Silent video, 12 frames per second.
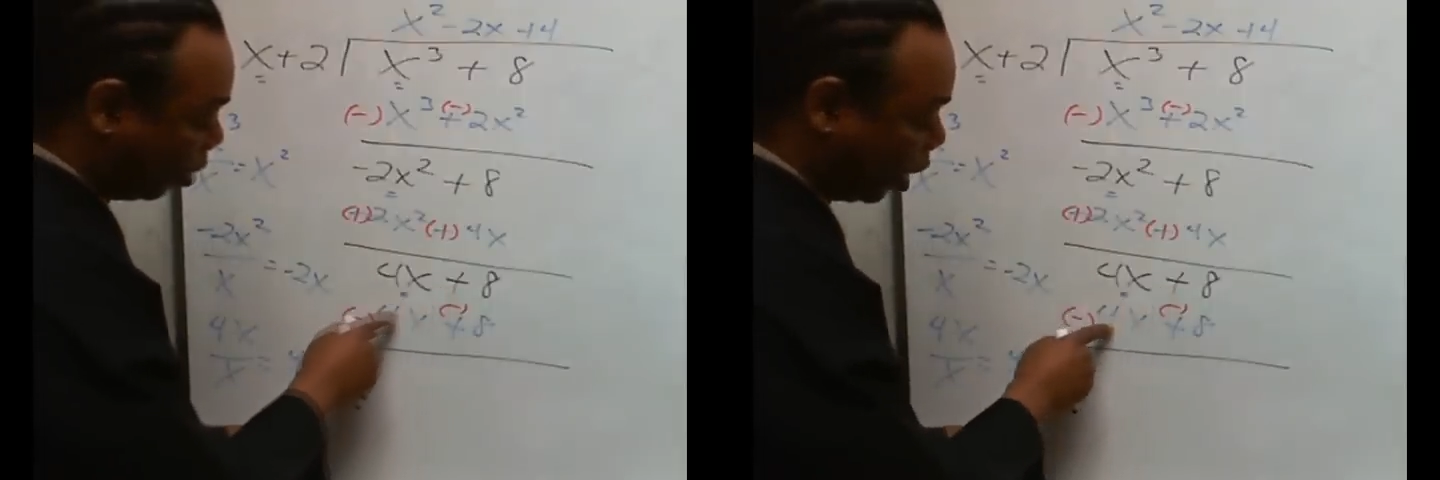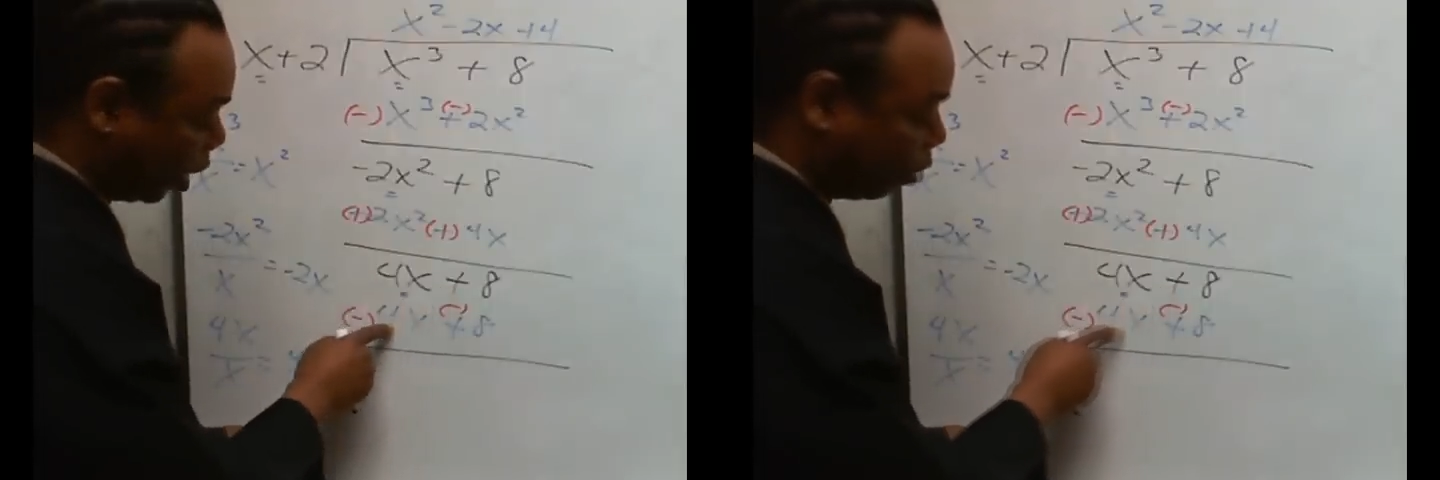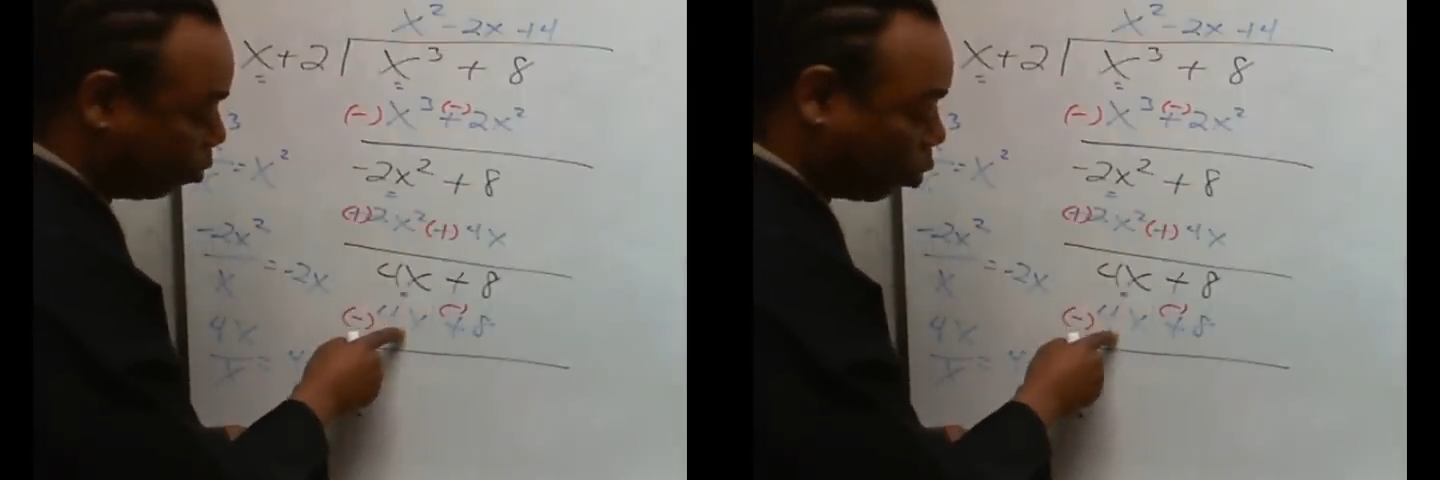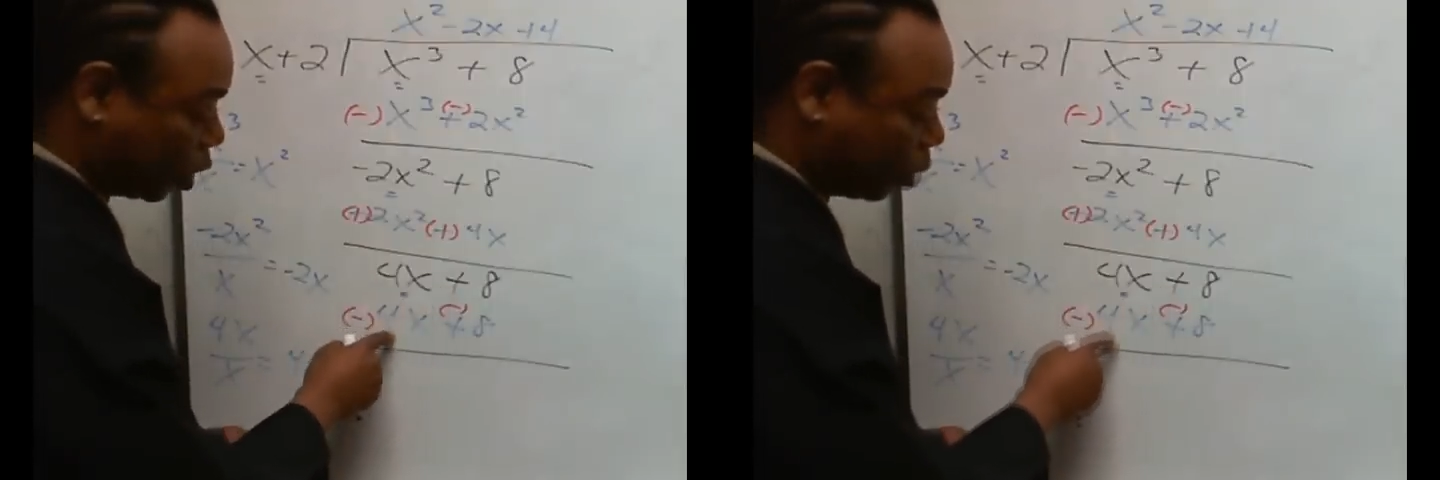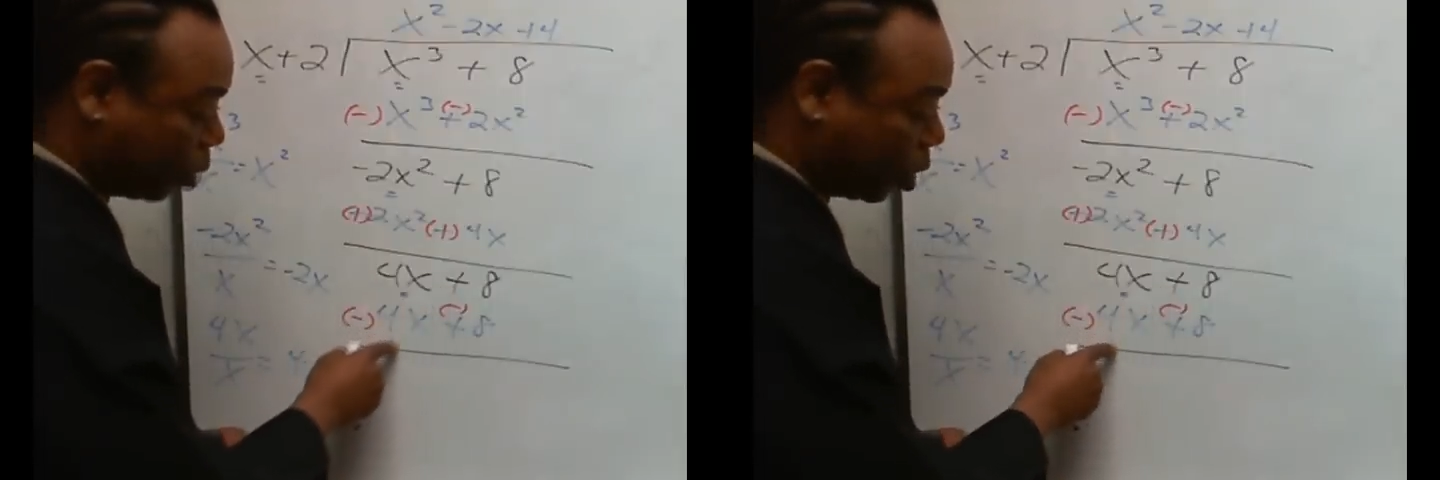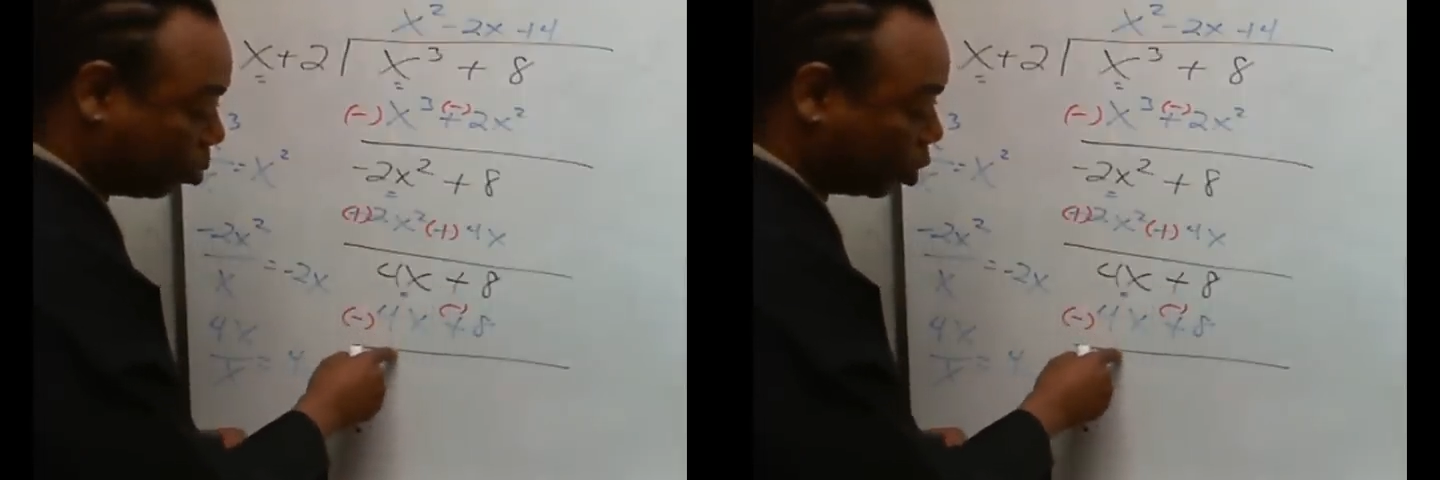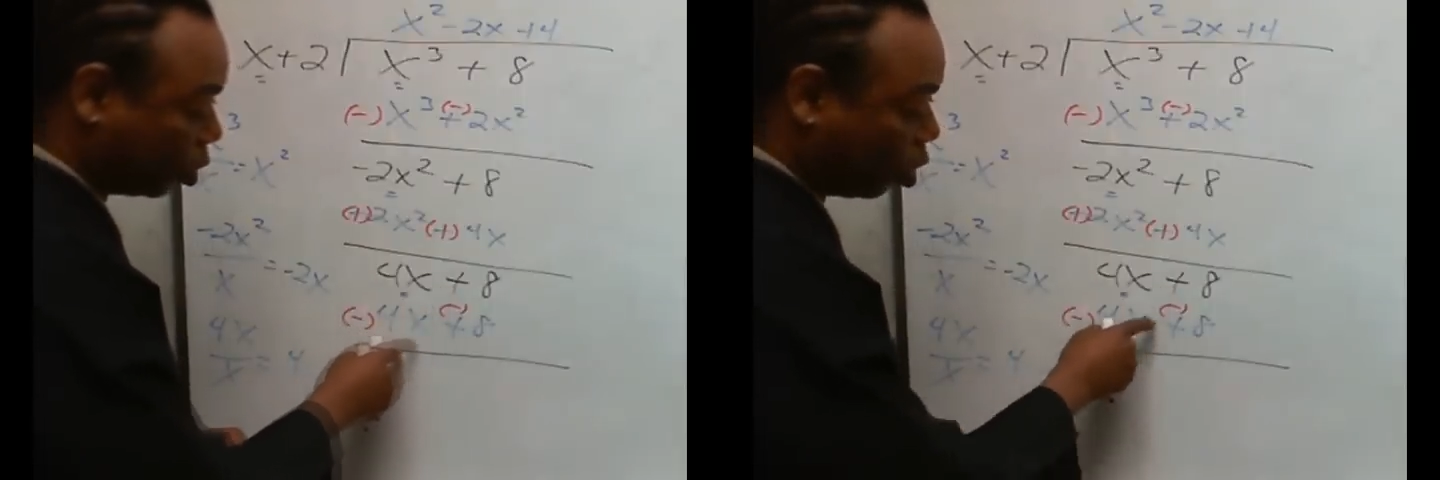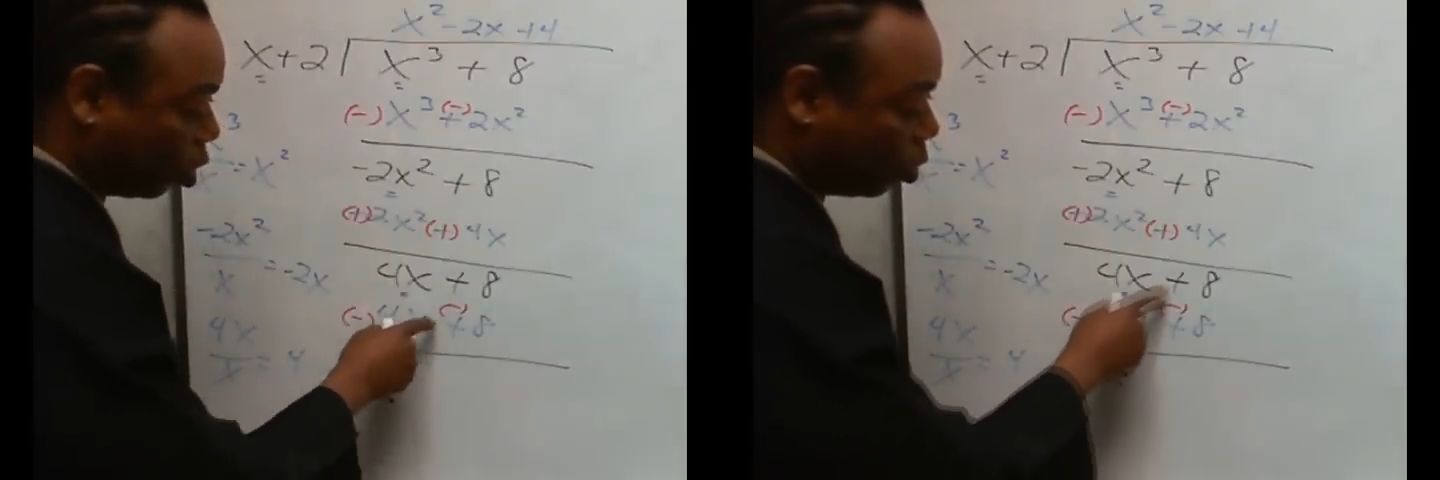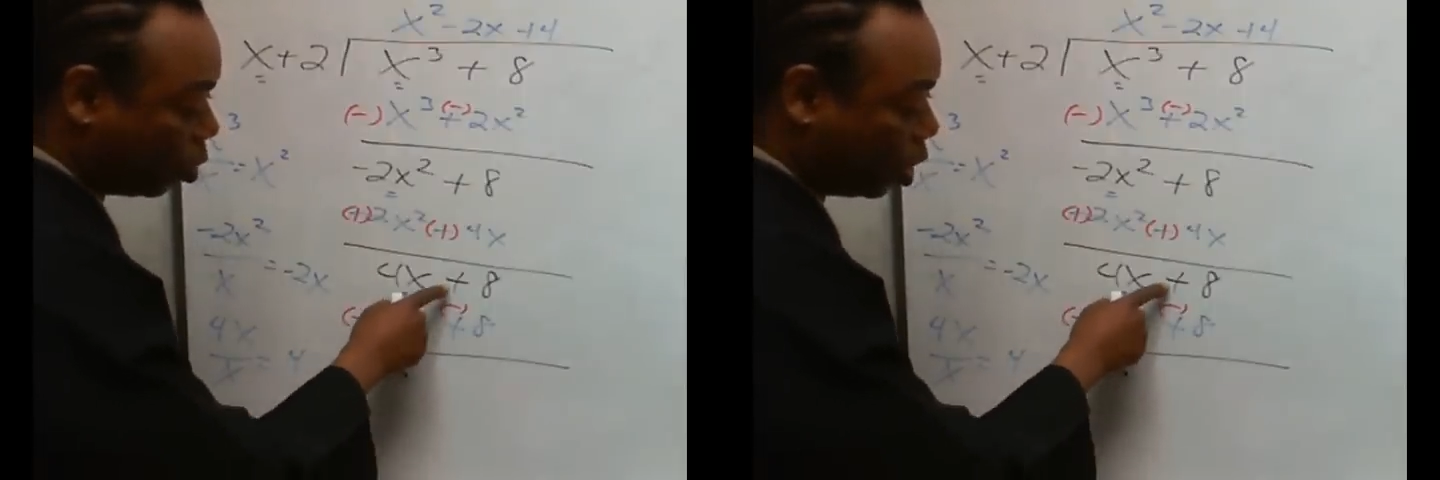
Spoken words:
negative 4x becomes 0.